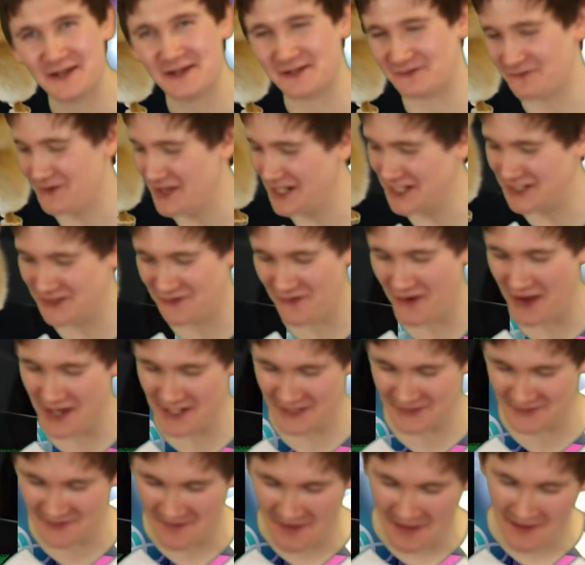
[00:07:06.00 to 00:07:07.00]
It's really
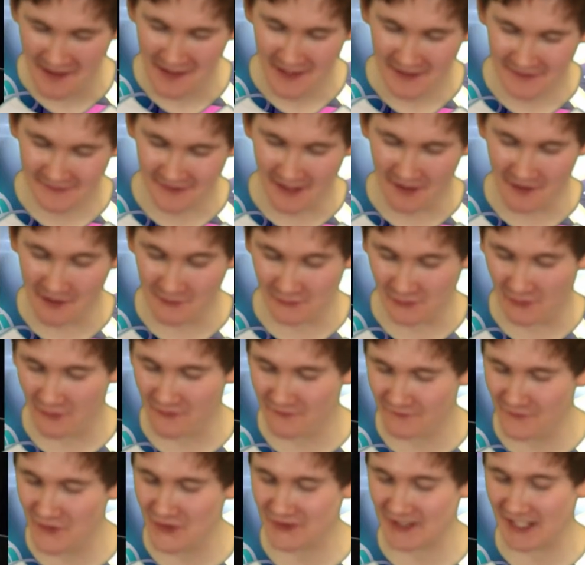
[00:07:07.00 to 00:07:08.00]
strange. So it was one
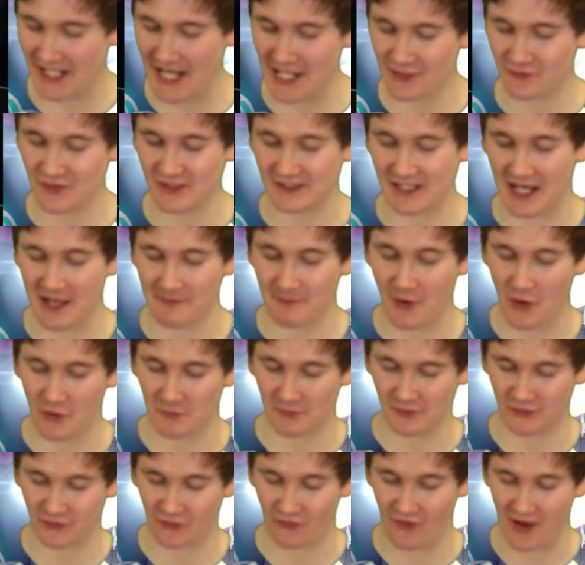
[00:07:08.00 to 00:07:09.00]
of the first electric-type
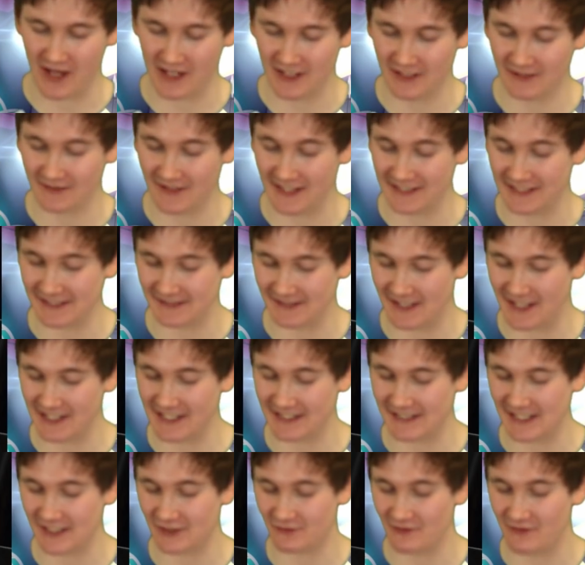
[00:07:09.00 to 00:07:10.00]
Pokemon's created. Their design
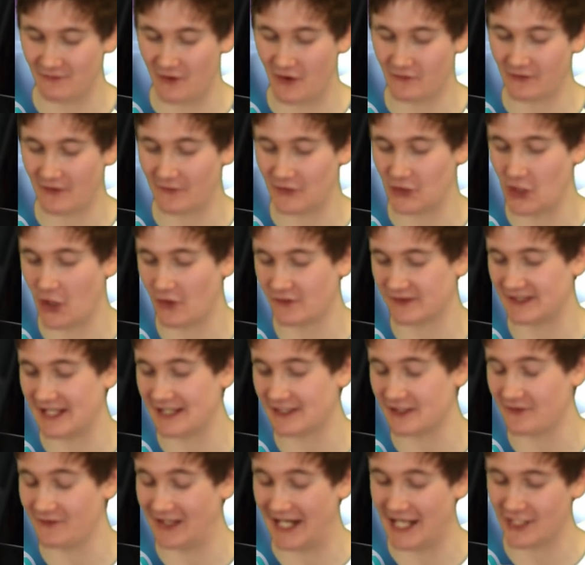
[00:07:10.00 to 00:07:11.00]
intends to revolve around the
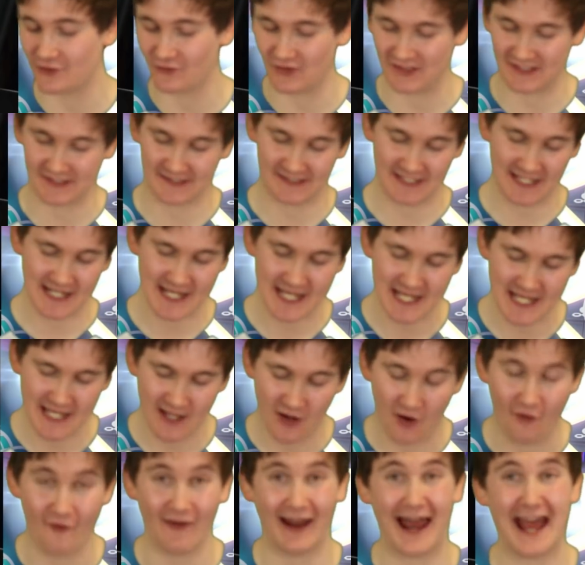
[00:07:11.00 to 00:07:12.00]
concept of electricity,
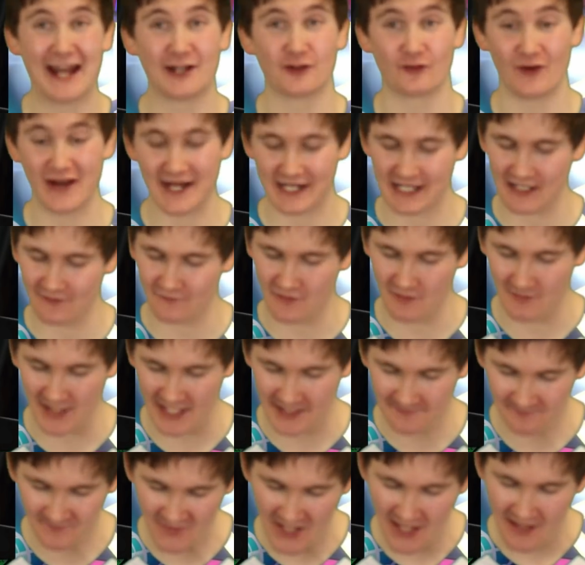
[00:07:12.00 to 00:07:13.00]
or electric, if you
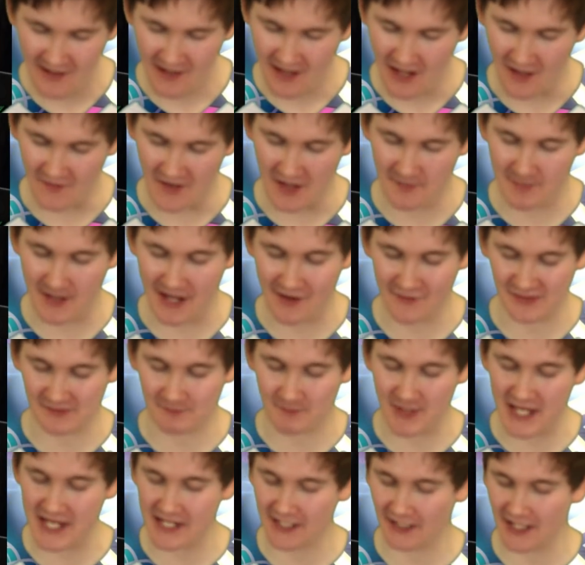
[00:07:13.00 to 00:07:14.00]
mean. And they appear as
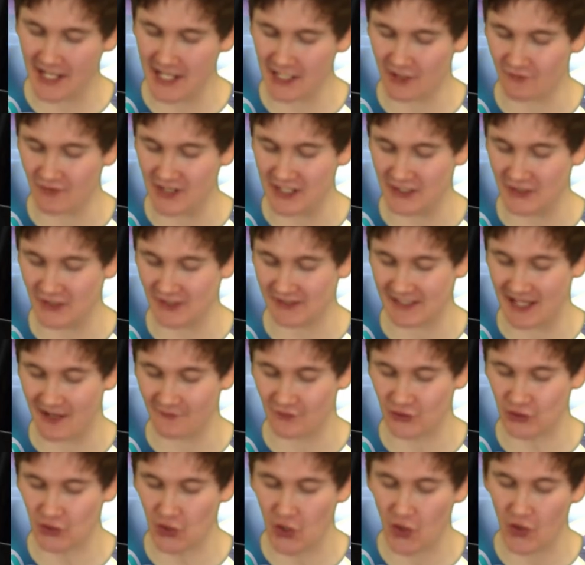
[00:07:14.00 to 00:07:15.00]
Pika-like creatures that
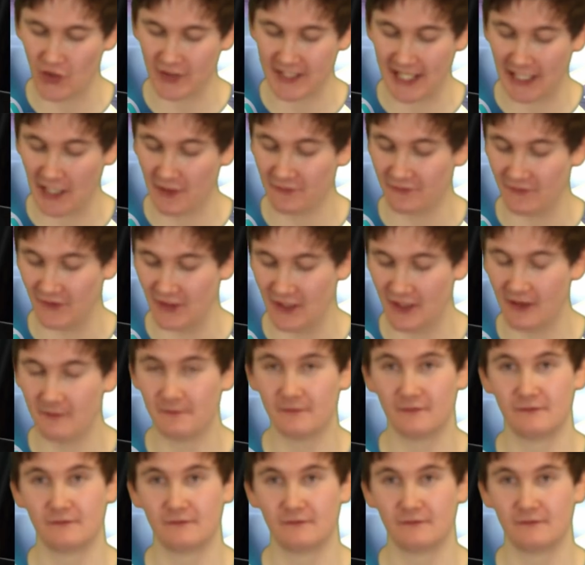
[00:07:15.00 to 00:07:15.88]
have short yellow fur,